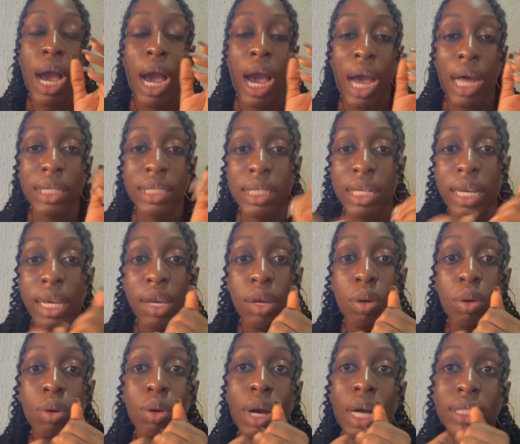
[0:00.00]
adhere
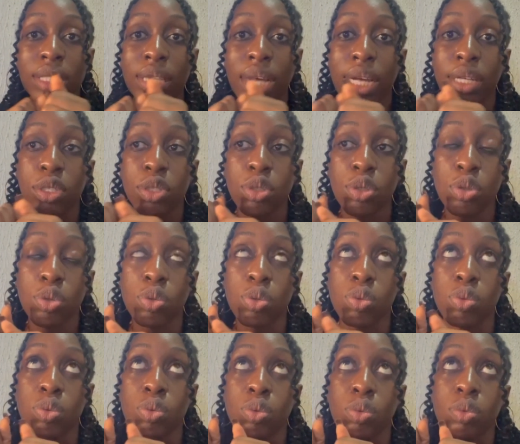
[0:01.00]
or attach
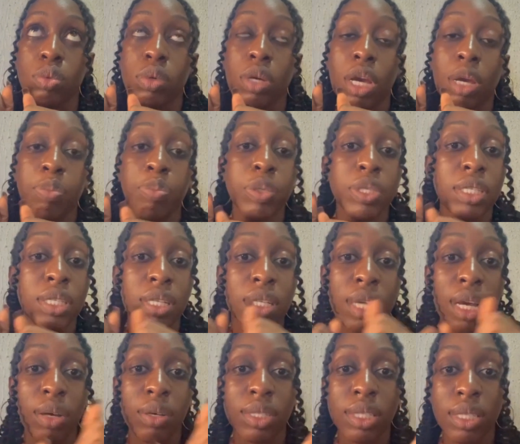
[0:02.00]
to
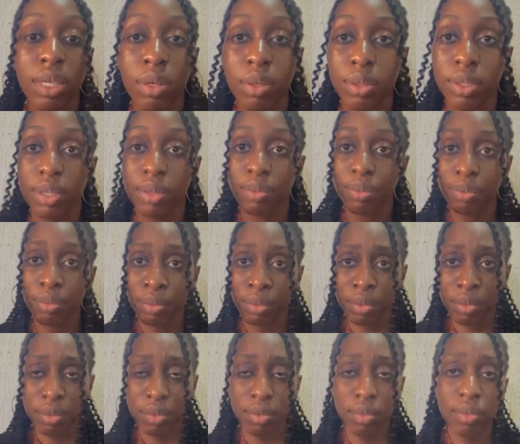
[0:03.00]
epithelial cells.
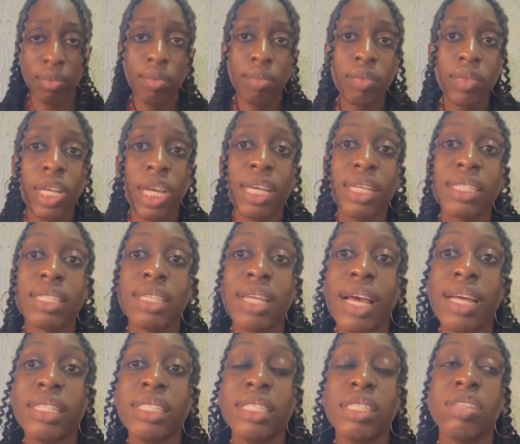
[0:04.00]
It
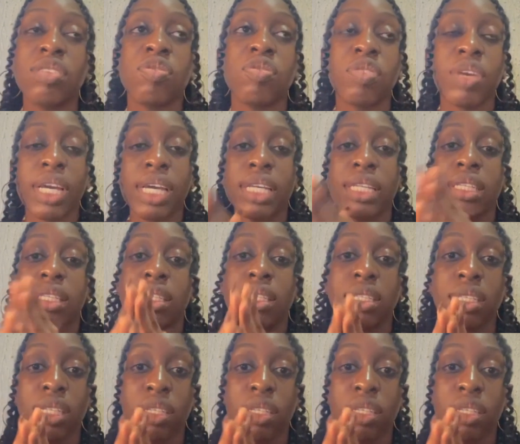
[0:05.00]
then invades